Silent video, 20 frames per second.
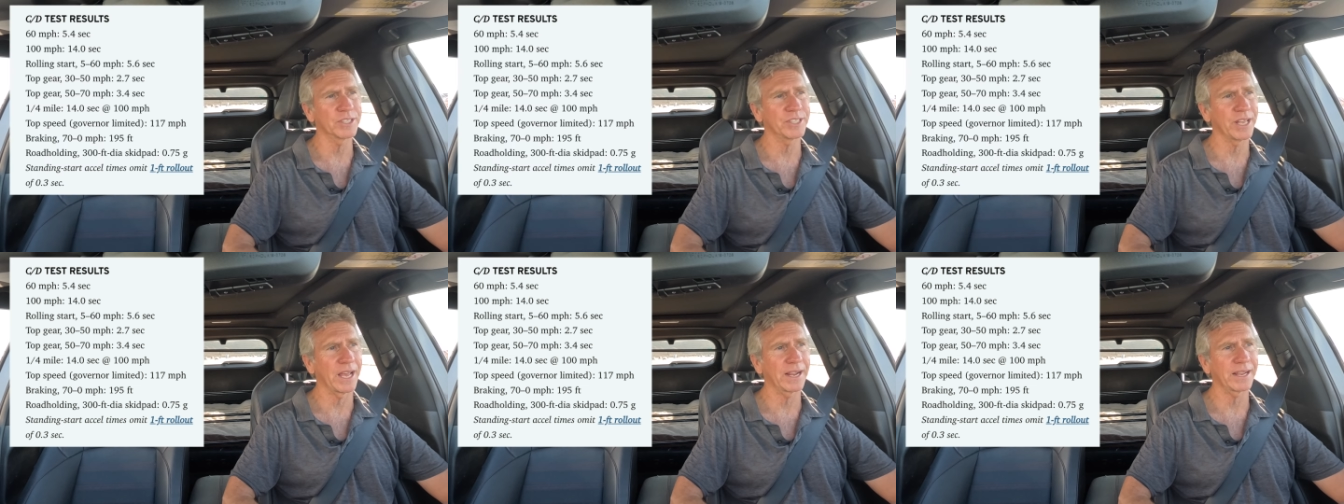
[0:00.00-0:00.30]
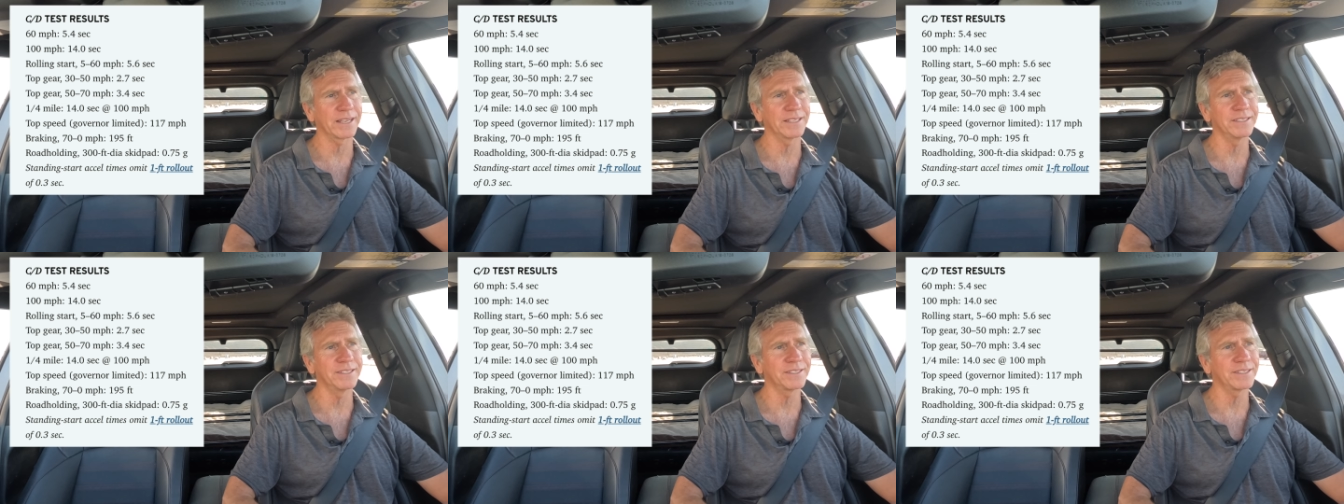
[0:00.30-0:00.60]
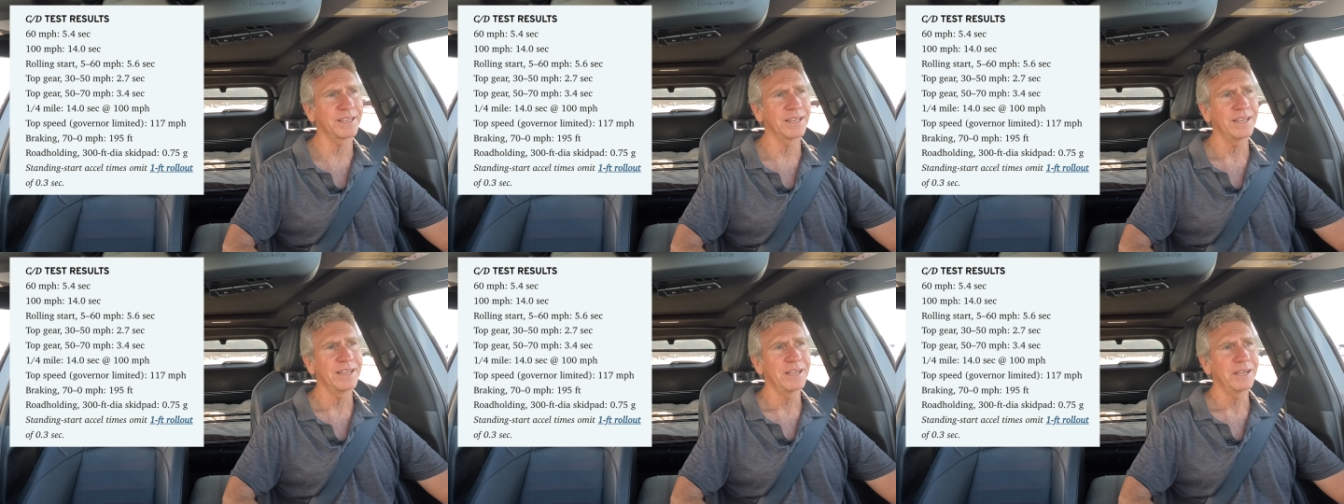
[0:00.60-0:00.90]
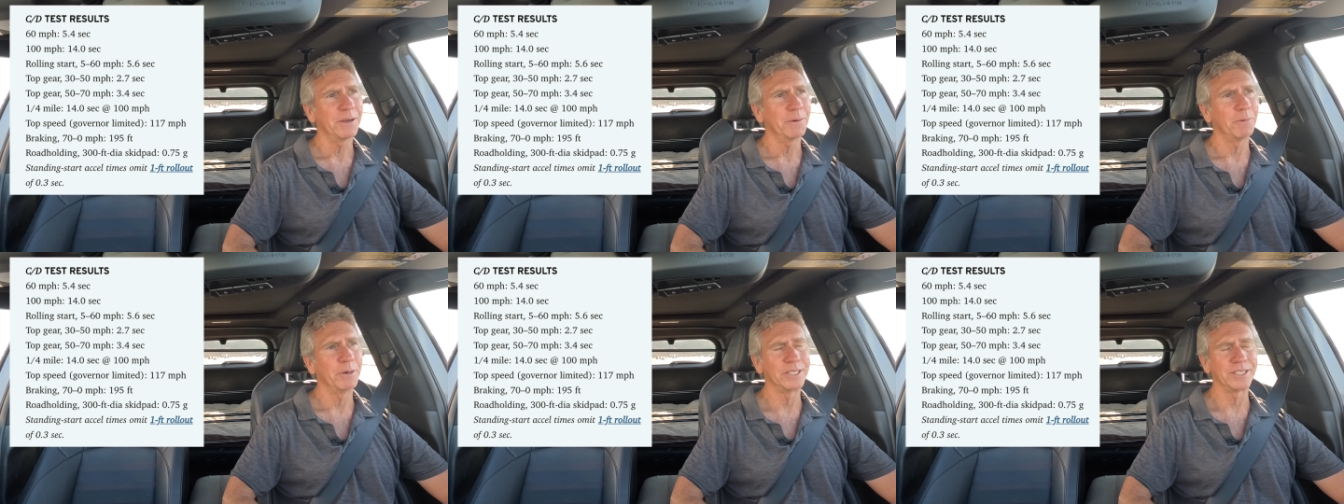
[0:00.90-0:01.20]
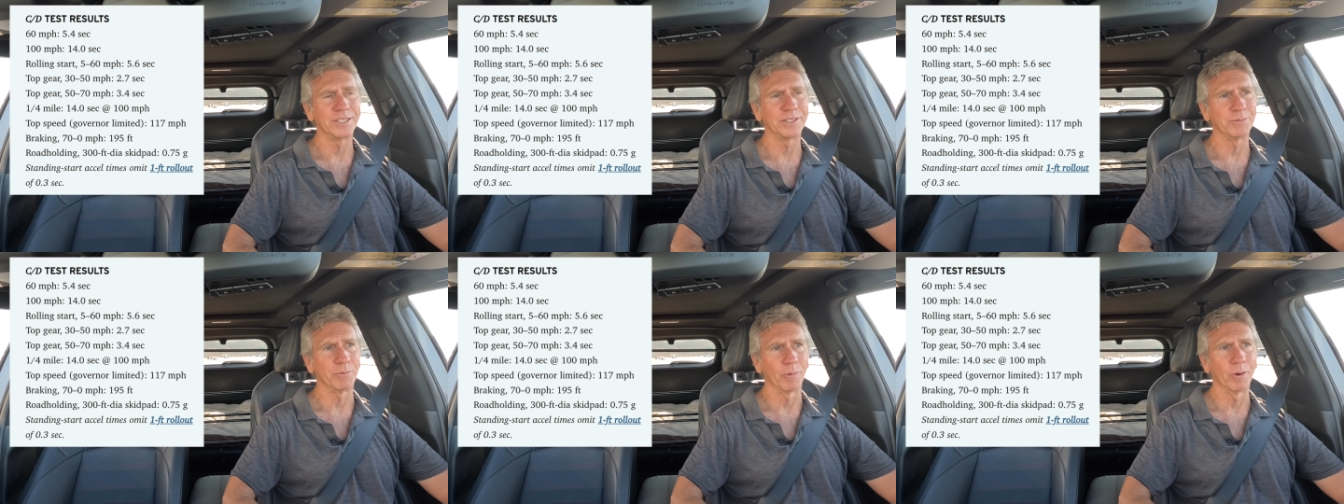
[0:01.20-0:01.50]
seconds, which
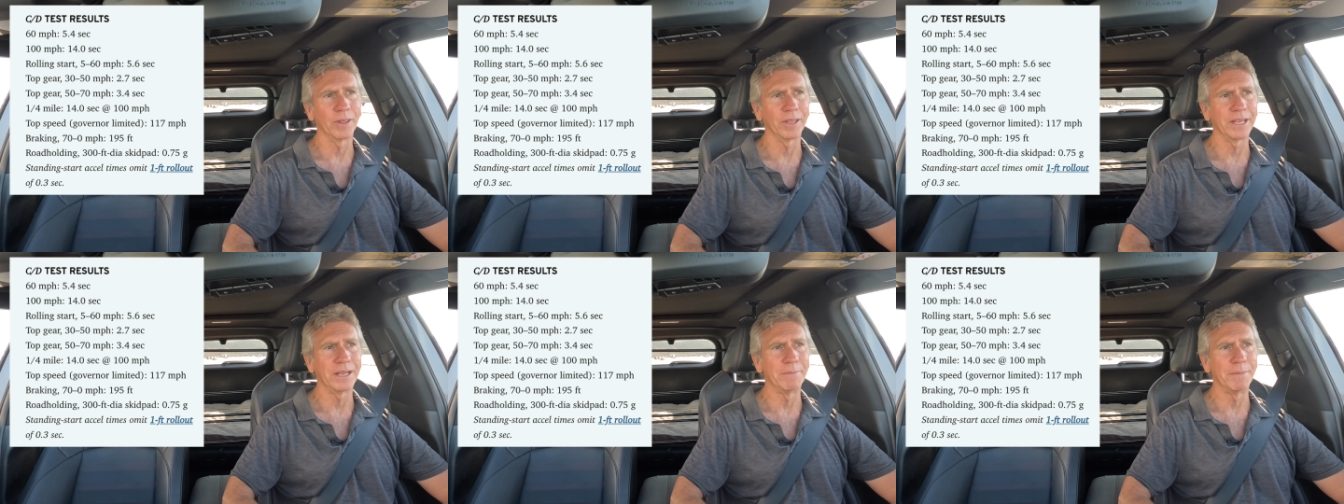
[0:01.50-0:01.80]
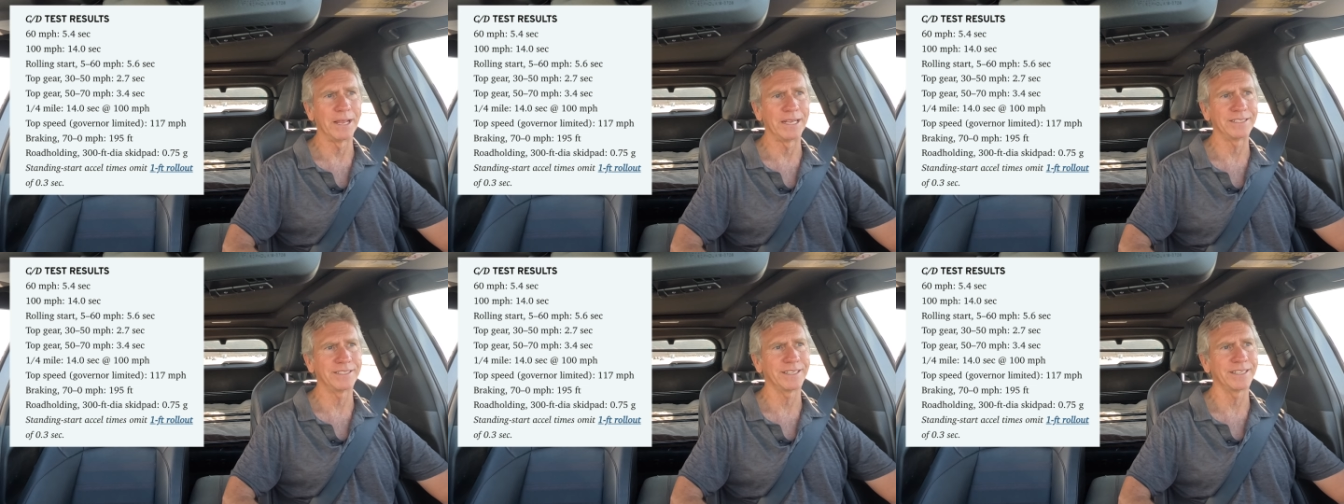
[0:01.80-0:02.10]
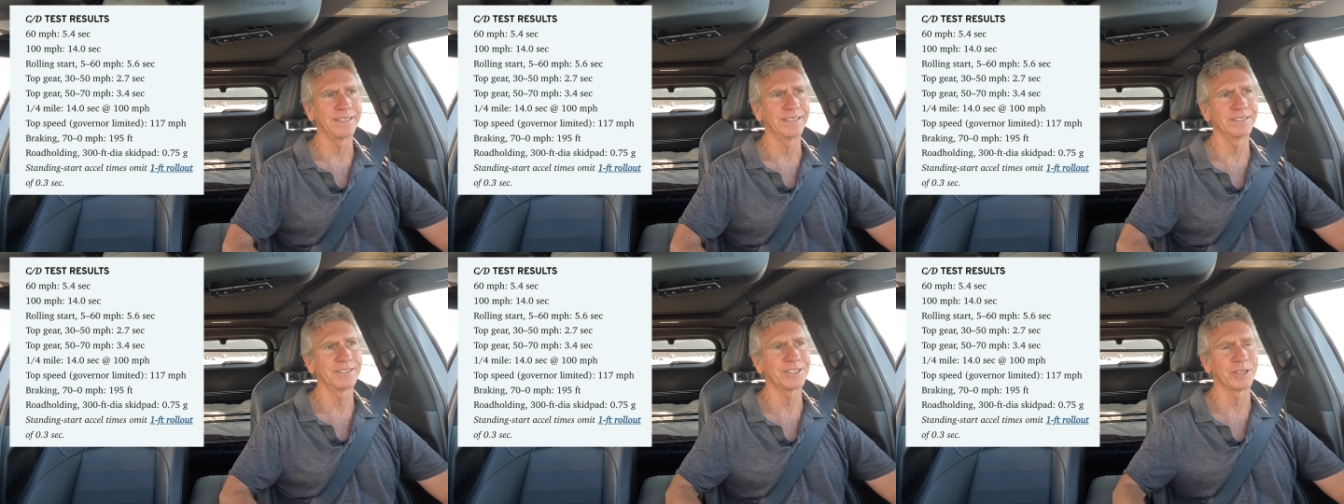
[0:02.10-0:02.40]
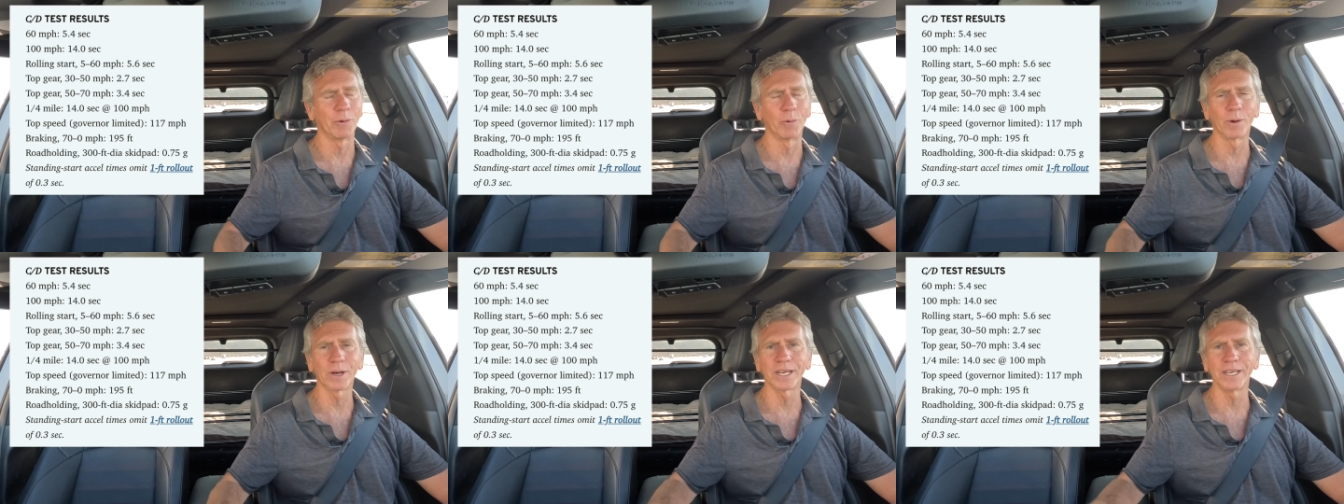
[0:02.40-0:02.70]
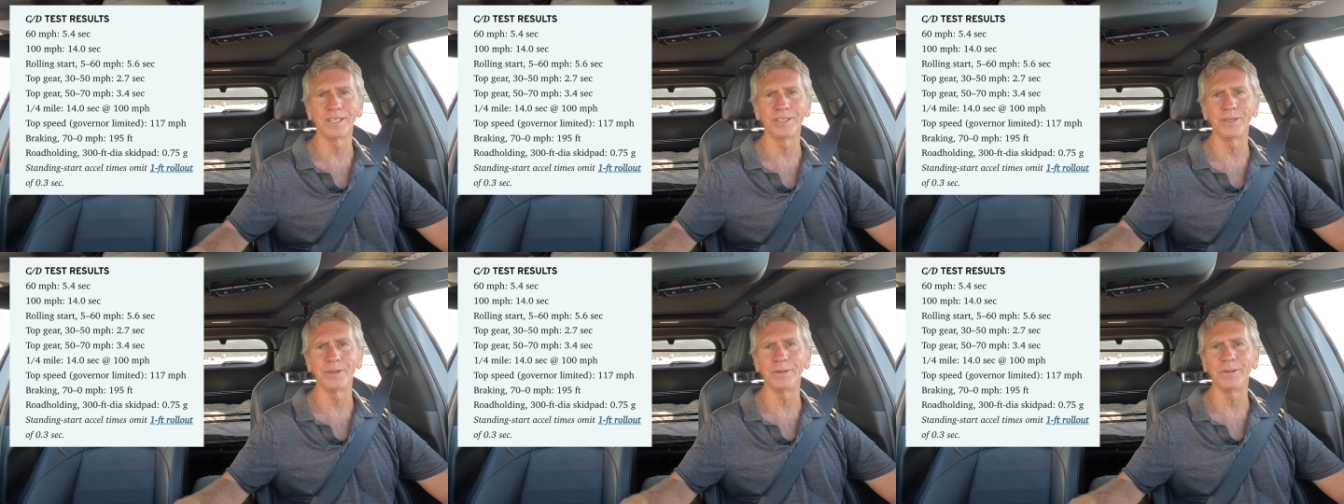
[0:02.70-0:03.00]
is really amazing. And so we're
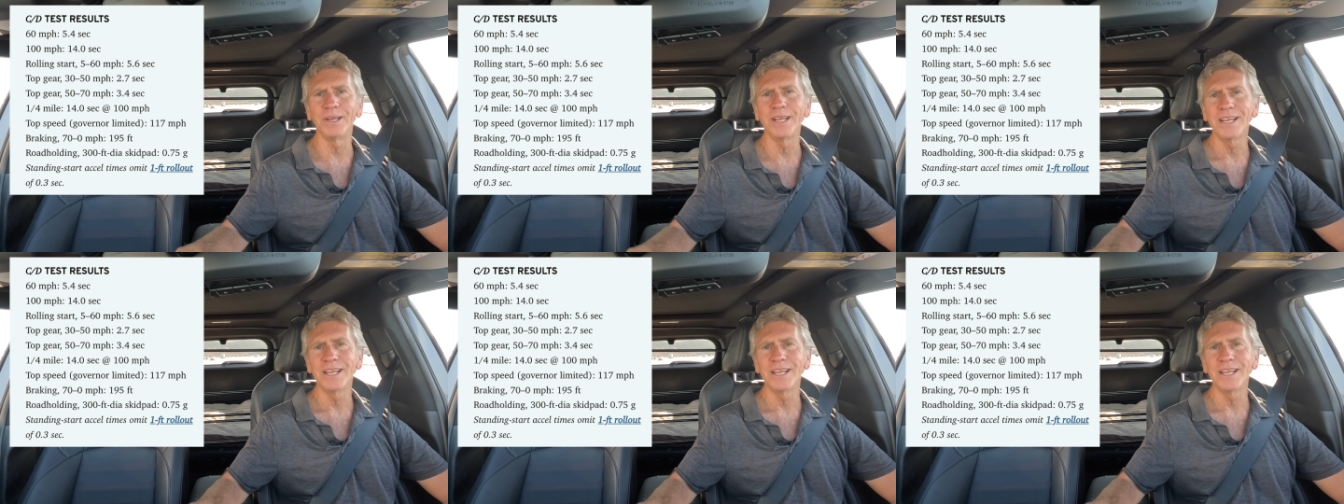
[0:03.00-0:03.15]
gonna do